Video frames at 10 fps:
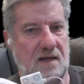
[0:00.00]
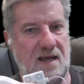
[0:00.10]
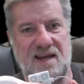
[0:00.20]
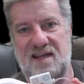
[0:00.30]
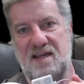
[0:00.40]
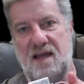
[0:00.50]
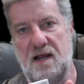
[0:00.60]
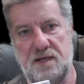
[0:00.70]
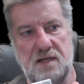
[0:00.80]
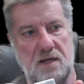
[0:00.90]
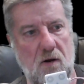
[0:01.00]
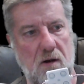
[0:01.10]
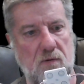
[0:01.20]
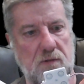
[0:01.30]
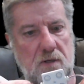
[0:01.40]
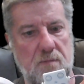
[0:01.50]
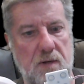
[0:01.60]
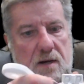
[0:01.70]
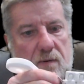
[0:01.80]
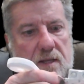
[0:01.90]
Any LED light will do,
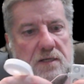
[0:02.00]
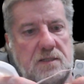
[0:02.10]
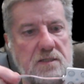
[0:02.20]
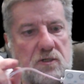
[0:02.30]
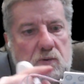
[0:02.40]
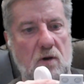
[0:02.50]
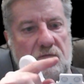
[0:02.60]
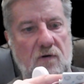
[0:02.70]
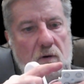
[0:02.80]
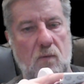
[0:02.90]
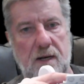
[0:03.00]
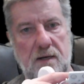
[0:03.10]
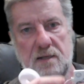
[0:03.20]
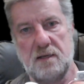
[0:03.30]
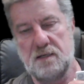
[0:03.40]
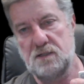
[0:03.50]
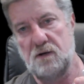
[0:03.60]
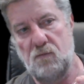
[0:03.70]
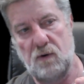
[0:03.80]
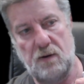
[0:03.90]
but anyway, this is a 12 volt one, so
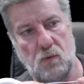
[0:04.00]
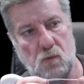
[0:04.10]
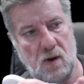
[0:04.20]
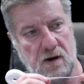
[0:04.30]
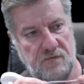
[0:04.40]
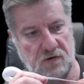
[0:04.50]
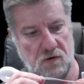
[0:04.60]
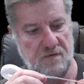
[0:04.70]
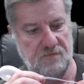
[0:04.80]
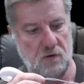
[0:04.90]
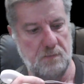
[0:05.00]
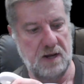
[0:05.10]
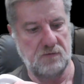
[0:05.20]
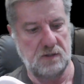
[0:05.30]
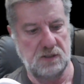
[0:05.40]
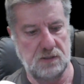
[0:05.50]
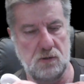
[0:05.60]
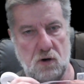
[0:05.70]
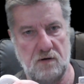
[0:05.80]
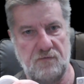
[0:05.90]
it will run off a 9 volt battery, just
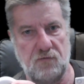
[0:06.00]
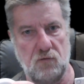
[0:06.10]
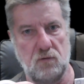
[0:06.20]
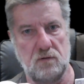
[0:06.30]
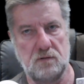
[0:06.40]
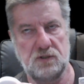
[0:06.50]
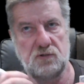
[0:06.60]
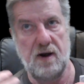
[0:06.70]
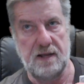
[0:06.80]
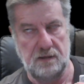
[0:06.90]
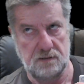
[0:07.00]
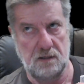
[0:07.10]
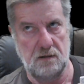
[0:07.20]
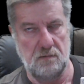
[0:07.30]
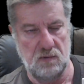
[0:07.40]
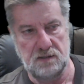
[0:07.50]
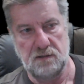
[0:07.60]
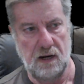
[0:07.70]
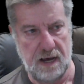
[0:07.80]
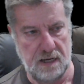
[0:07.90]
not at full strength. So it means
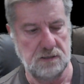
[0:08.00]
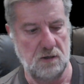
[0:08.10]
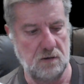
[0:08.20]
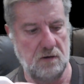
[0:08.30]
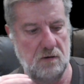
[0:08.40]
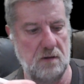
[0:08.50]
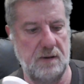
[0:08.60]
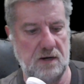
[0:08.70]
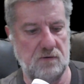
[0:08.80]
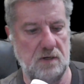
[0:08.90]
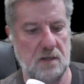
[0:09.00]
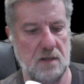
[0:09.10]
it'll last longer on the battery.